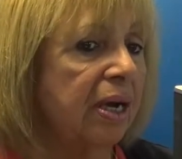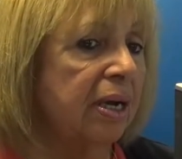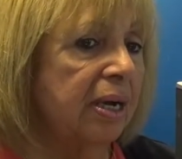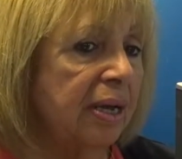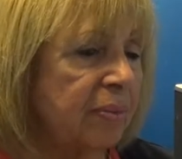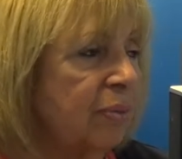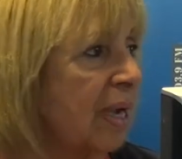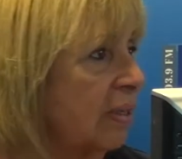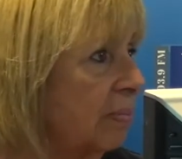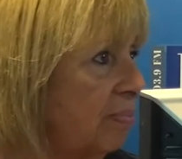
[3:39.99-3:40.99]
and we
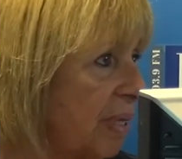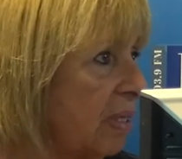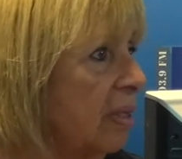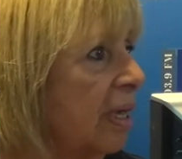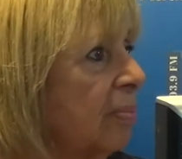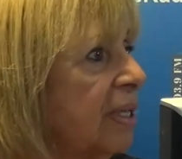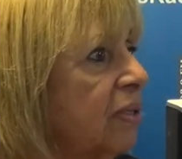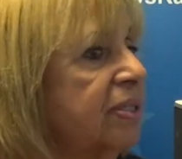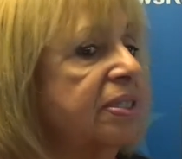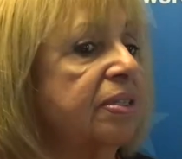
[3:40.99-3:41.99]
wound up being there
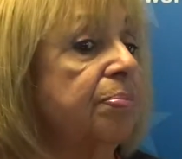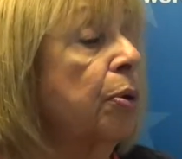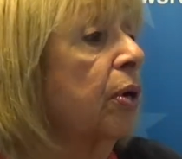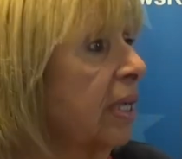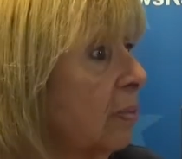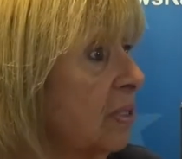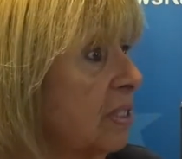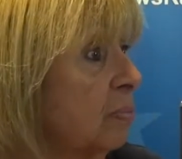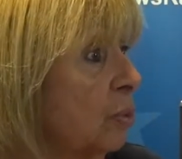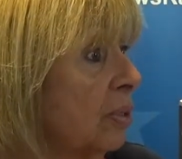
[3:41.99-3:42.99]
because the parking
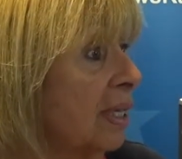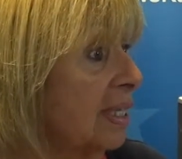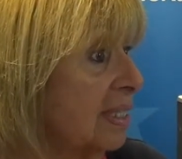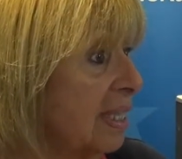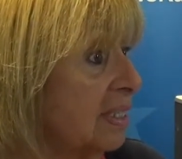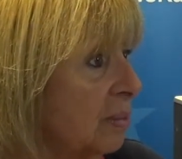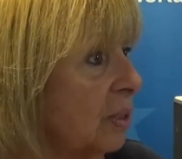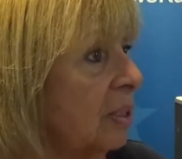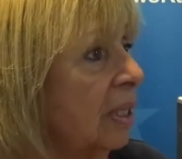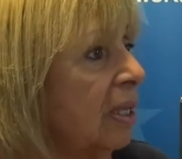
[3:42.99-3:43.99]
was more
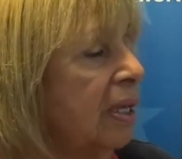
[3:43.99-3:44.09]
accessible.